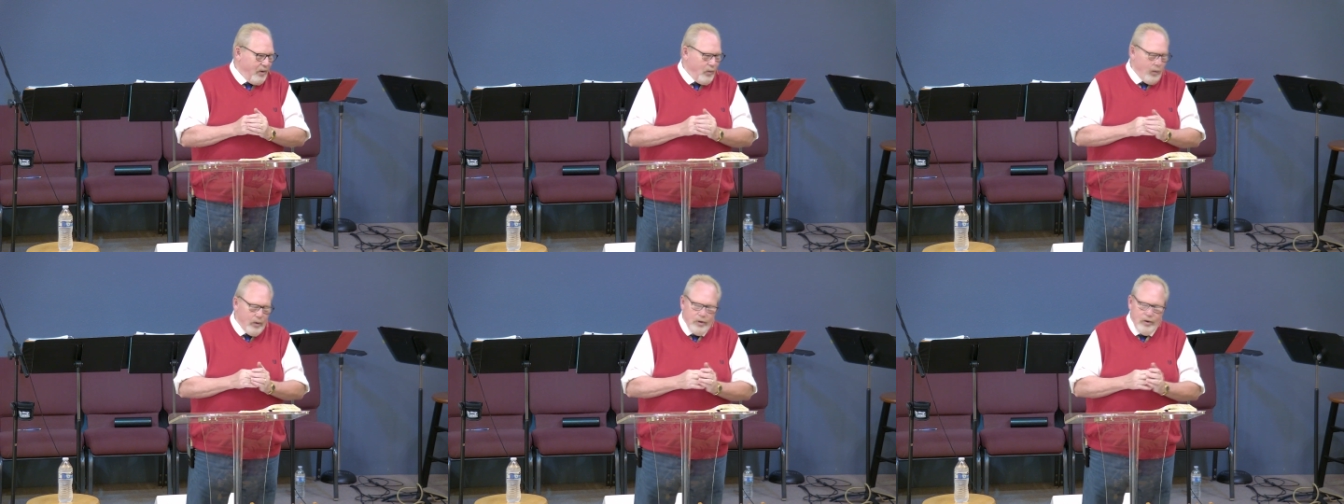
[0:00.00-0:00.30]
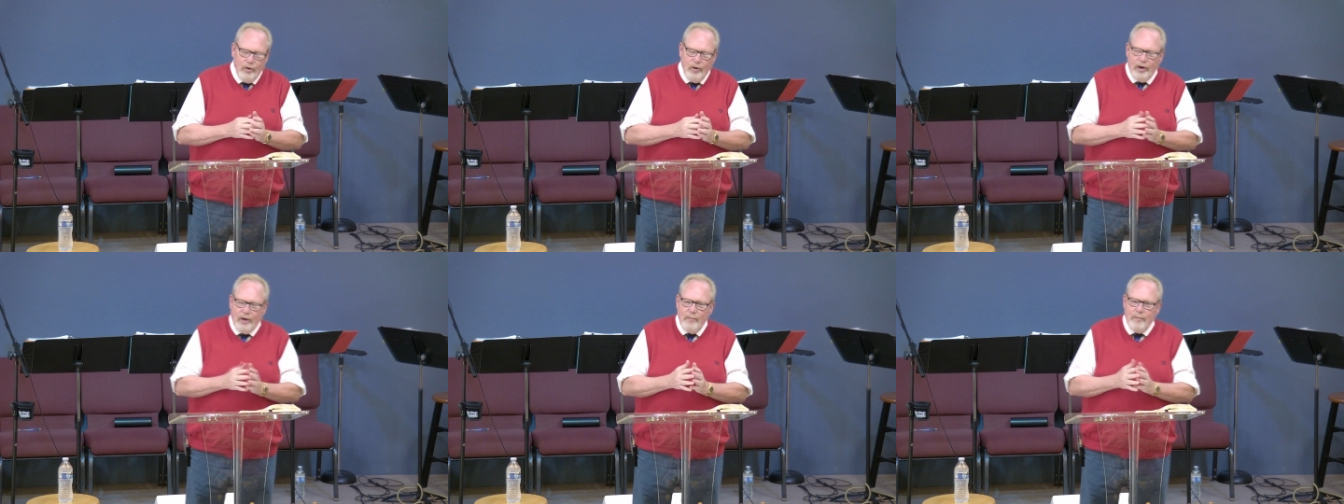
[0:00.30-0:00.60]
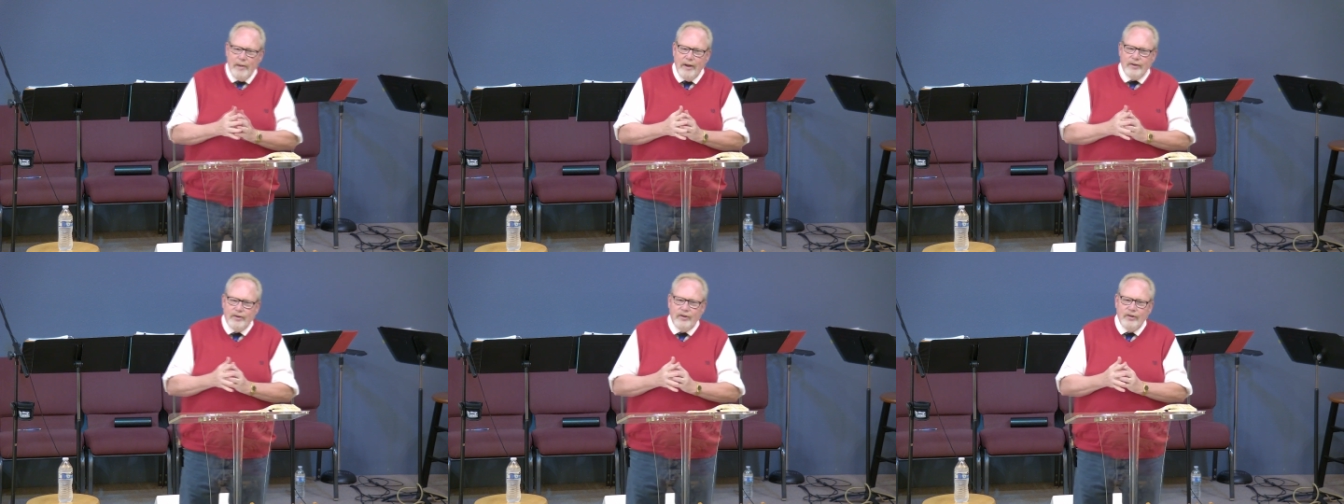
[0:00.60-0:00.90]
When you
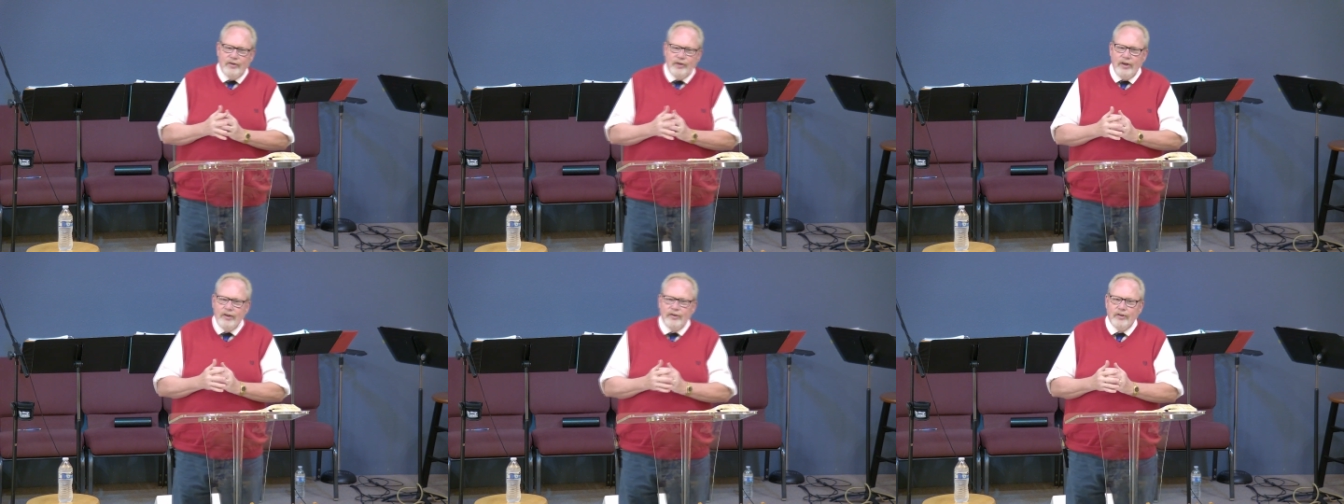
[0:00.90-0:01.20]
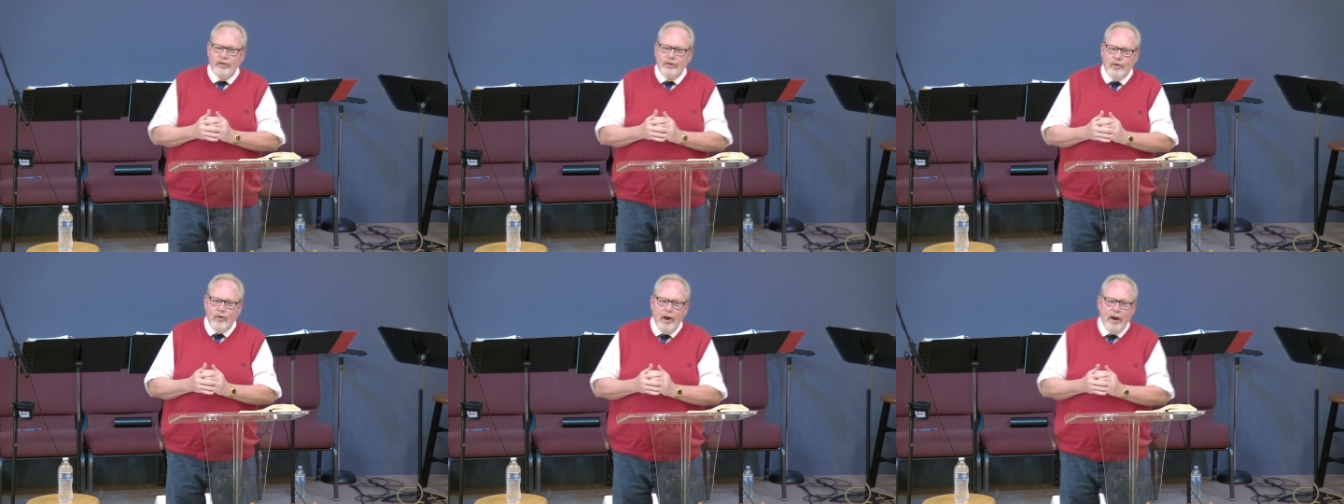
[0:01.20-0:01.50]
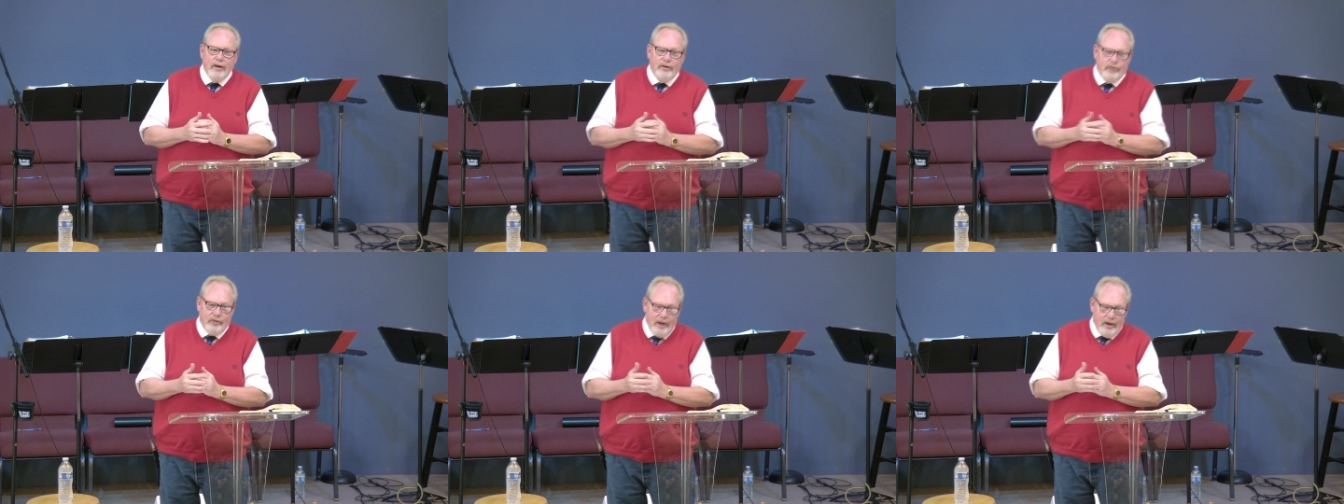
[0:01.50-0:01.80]
commit to Jesus
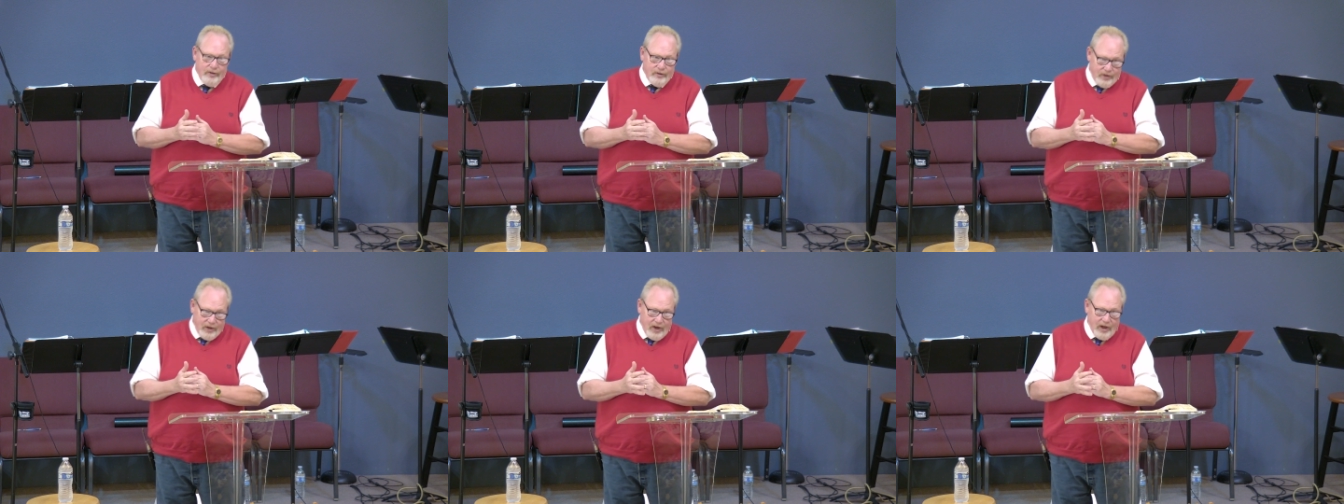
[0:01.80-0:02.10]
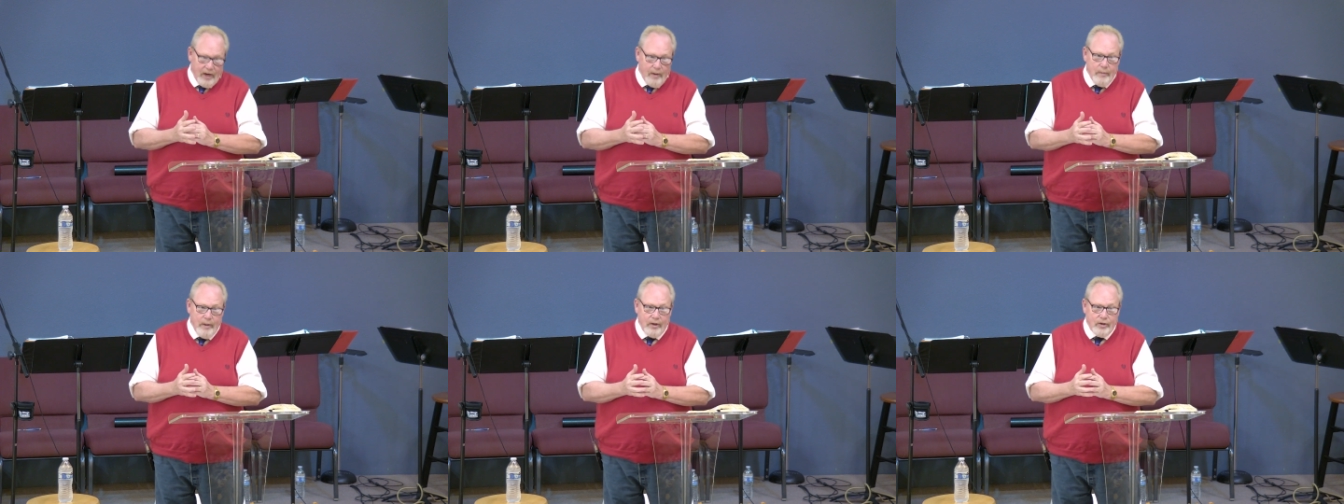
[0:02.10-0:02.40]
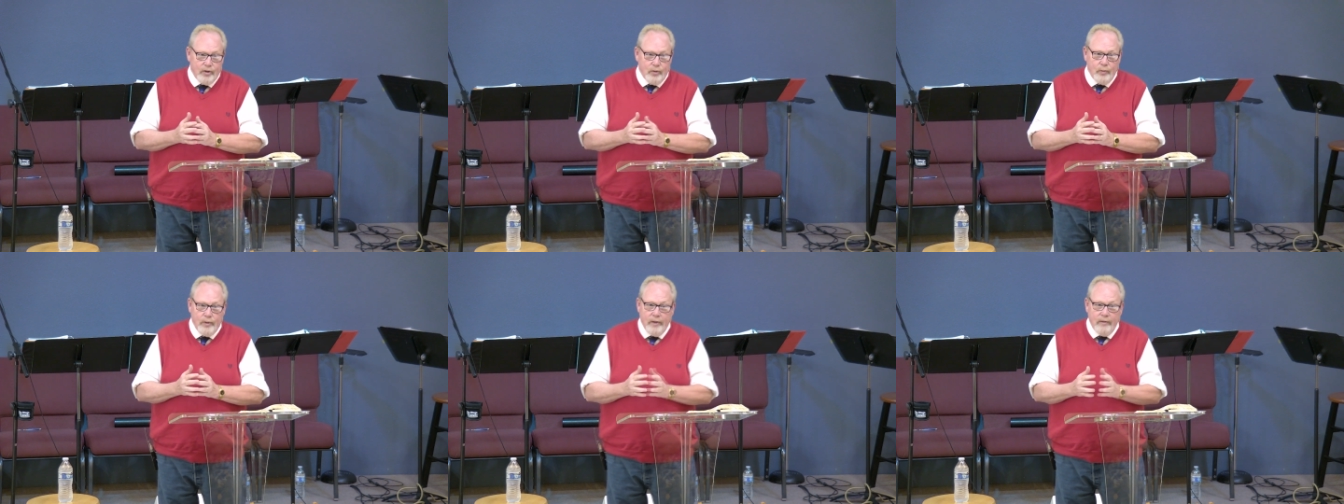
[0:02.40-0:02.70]
Christ, Satan's going to come
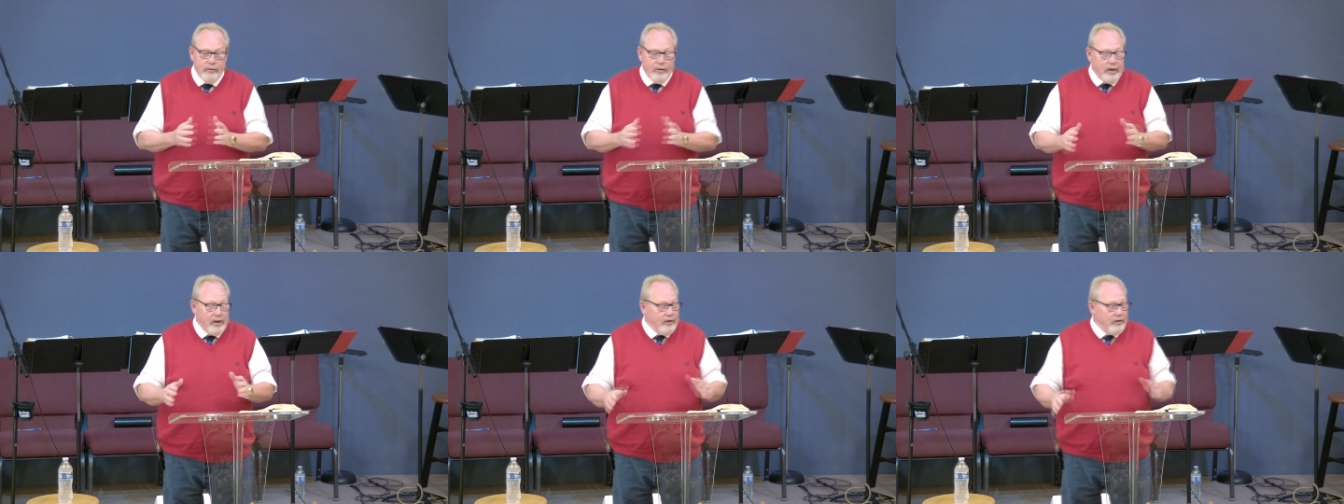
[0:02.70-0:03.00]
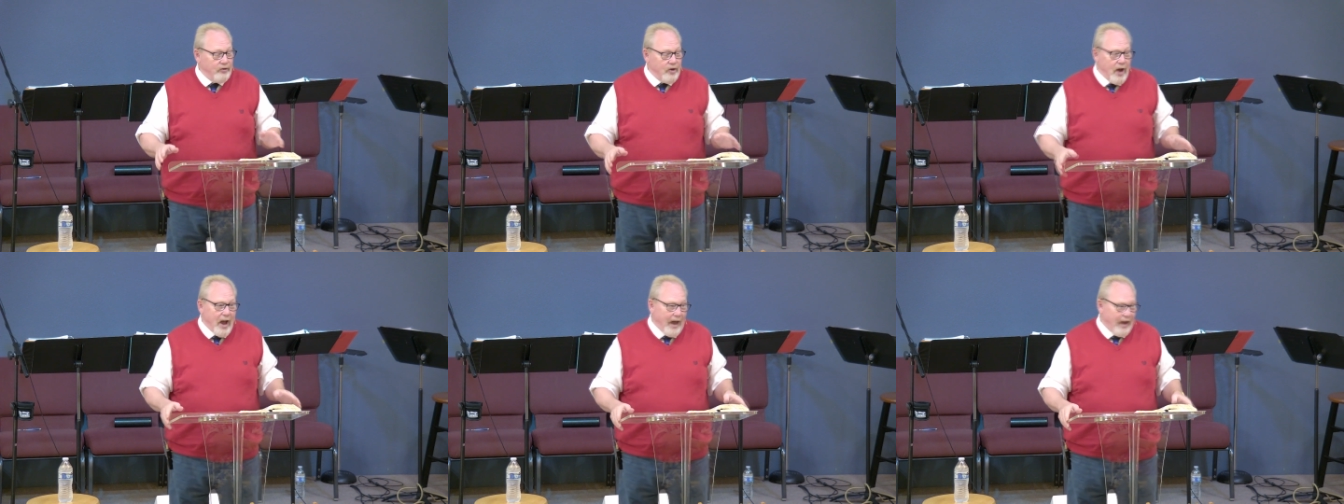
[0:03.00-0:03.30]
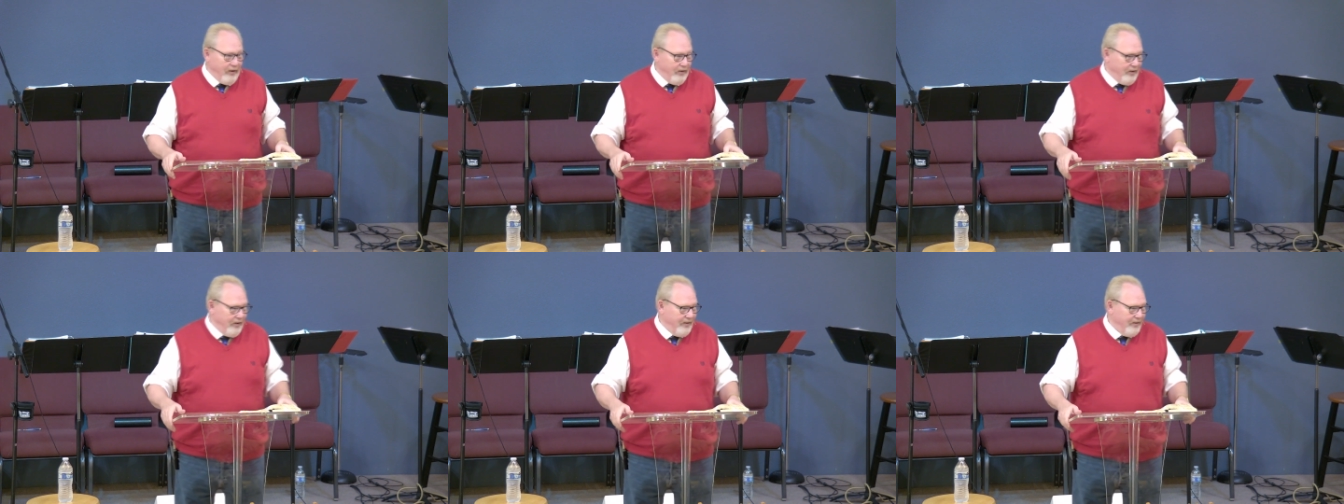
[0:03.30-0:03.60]
at you with everything he's
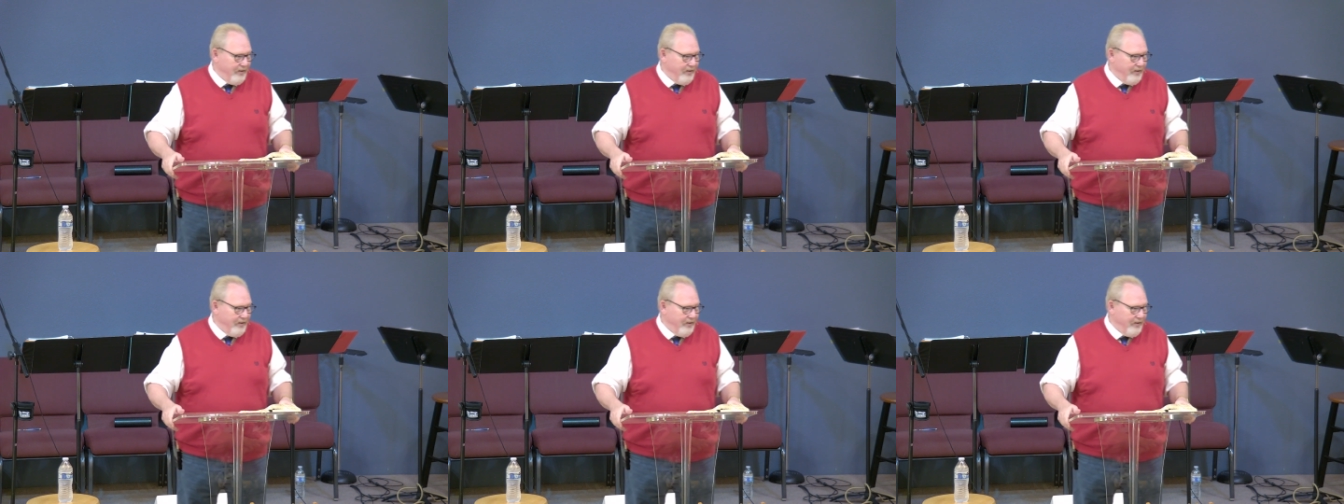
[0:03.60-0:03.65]
got.